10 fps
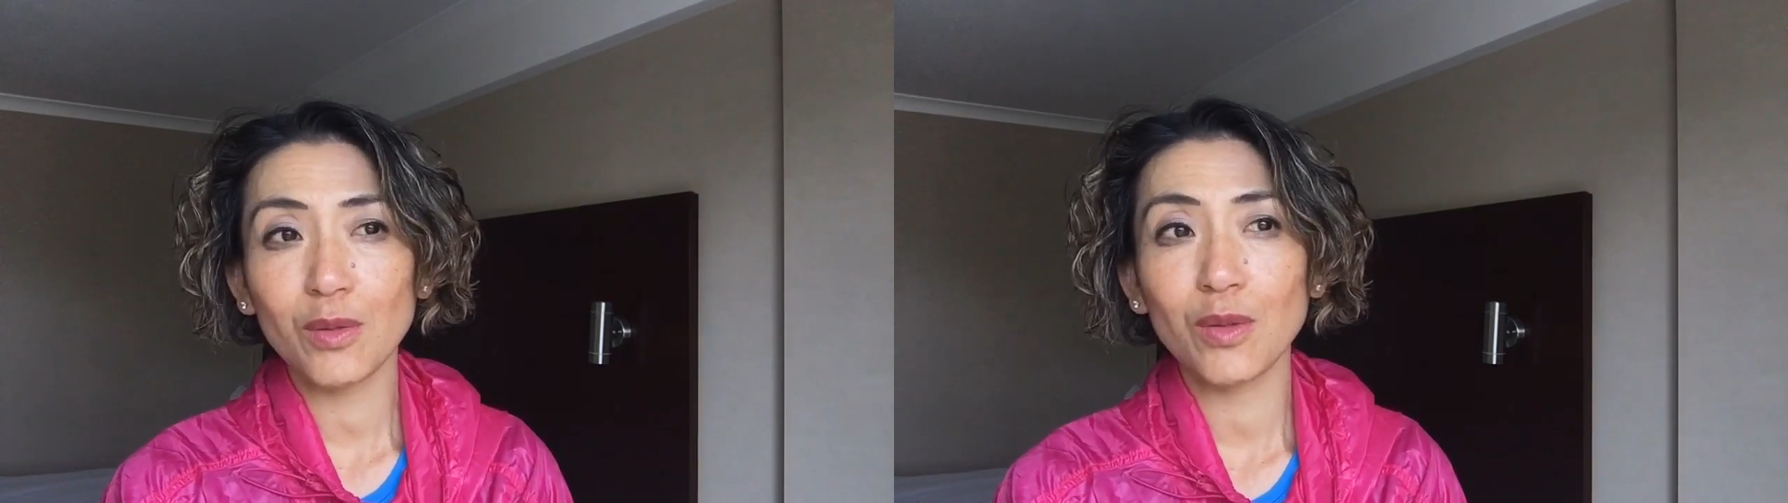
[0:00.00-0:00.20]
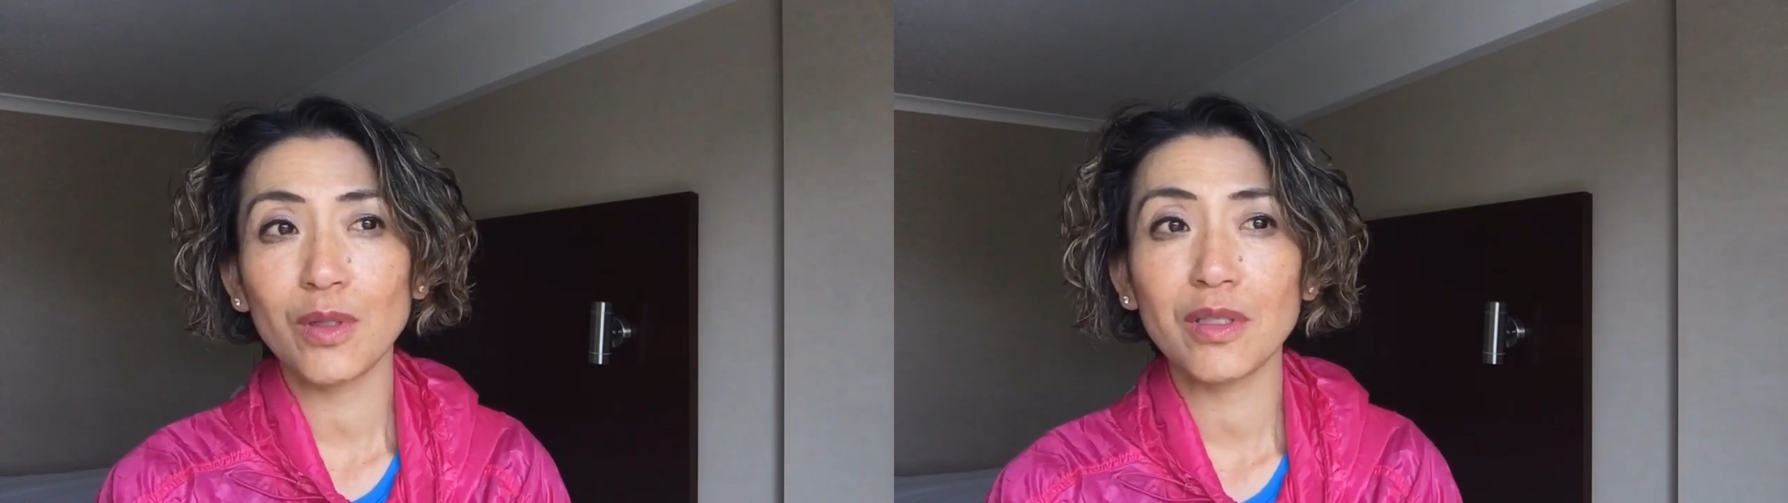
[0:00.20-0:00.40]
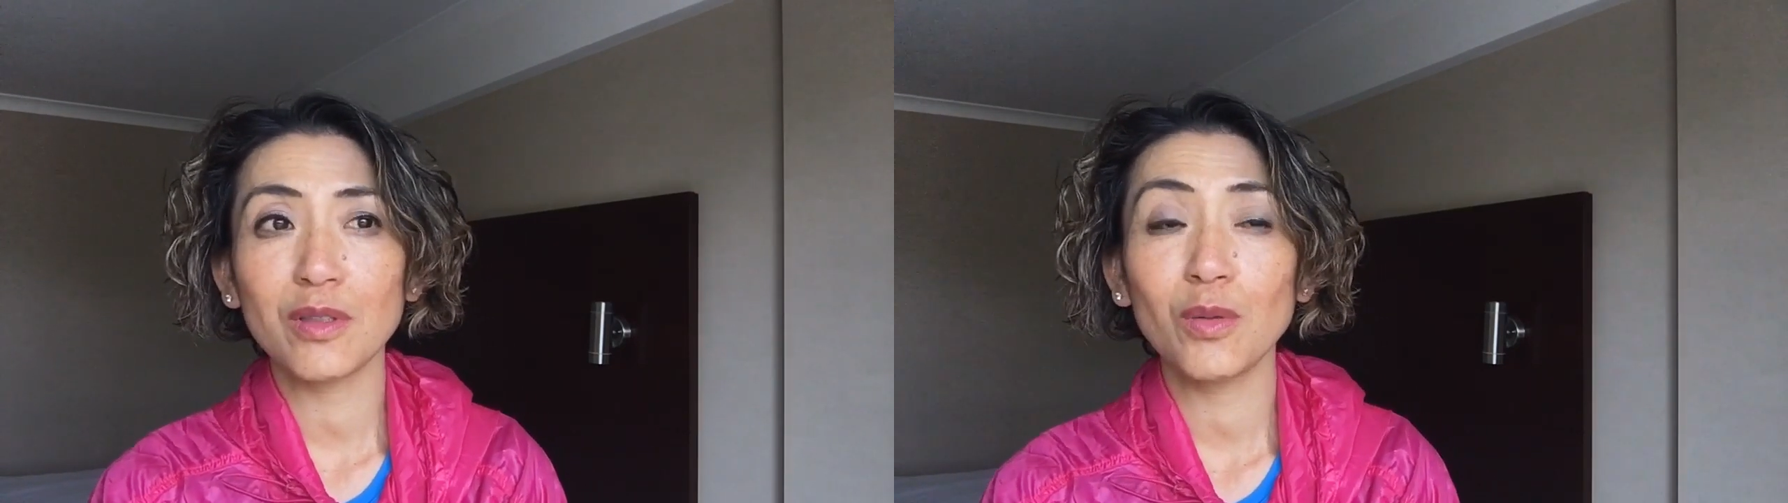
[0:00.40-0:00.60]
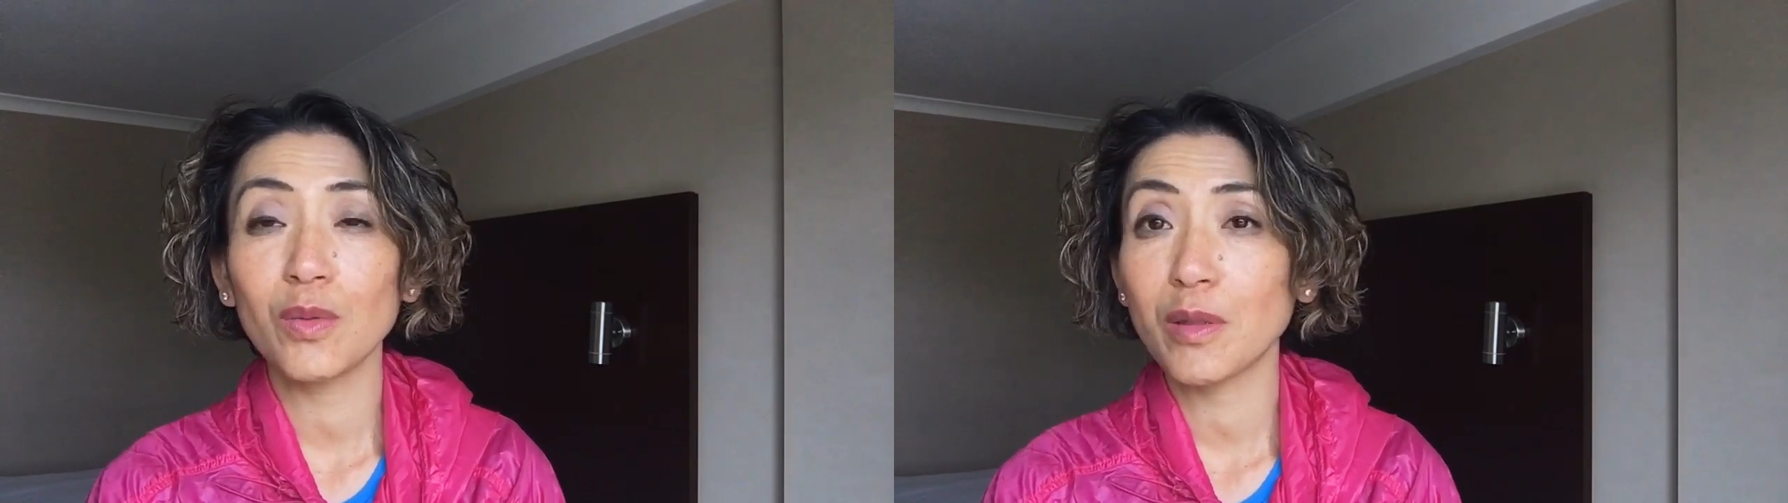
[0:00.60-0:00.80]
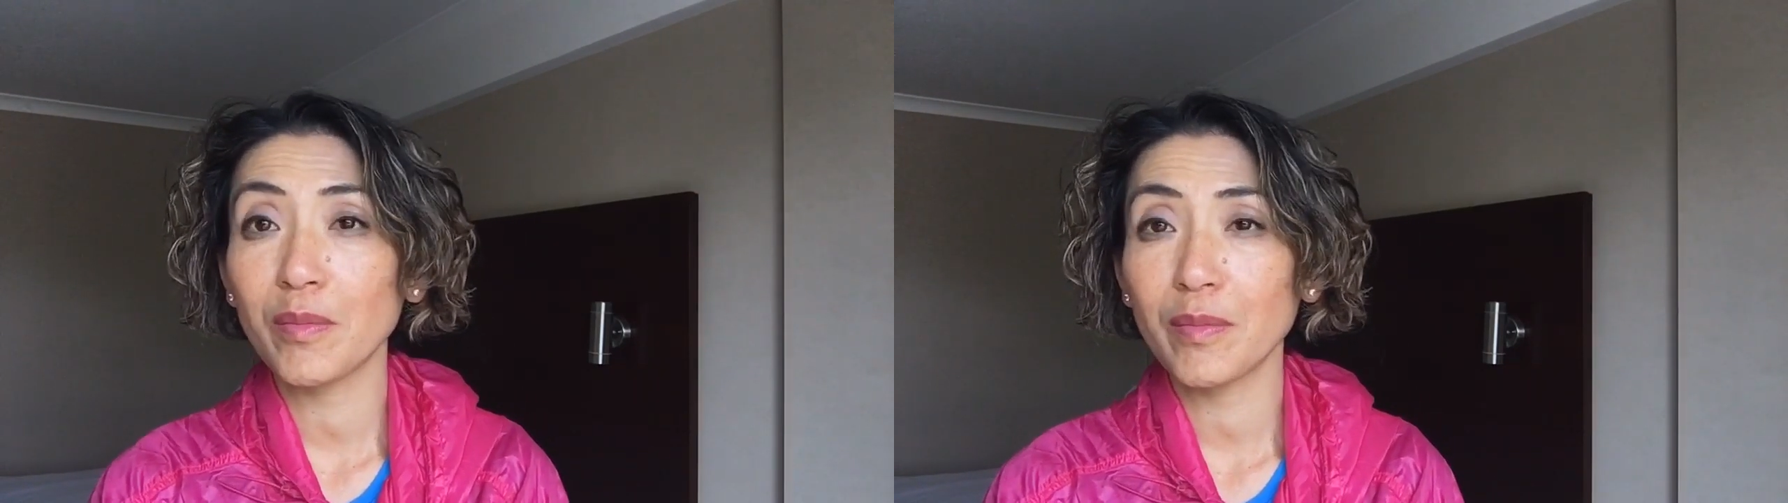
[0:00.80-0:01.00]
or don't
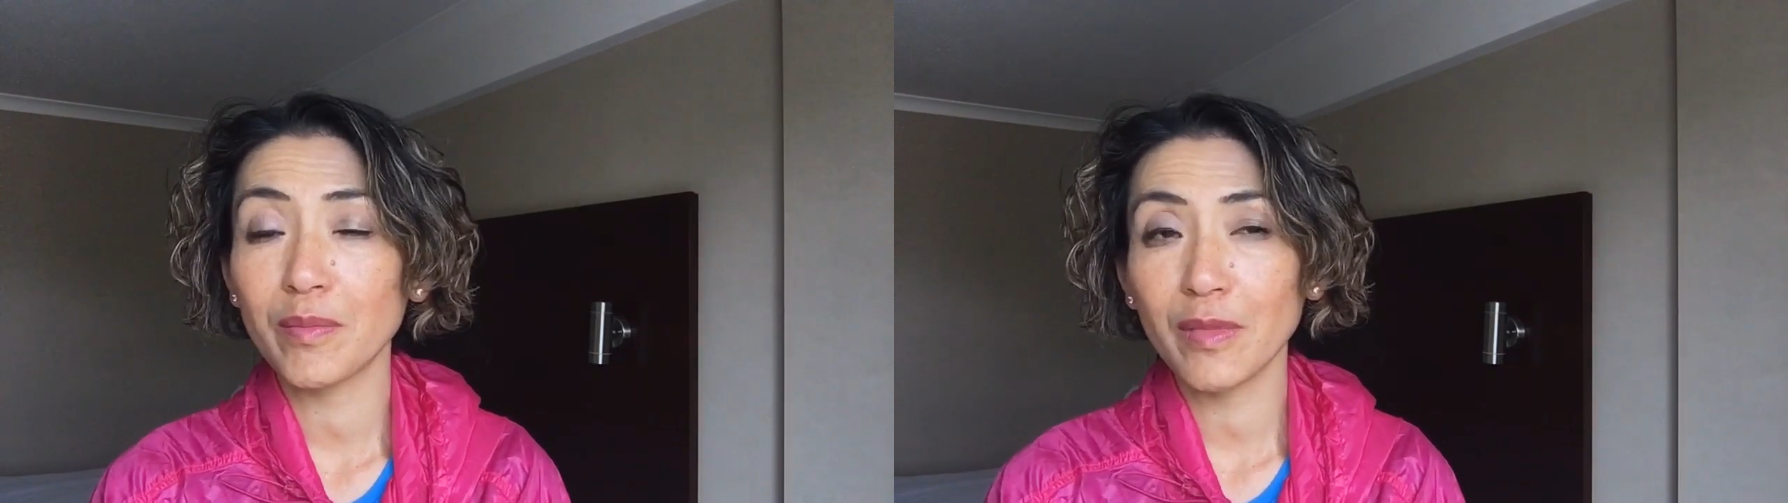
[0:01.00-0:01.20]
want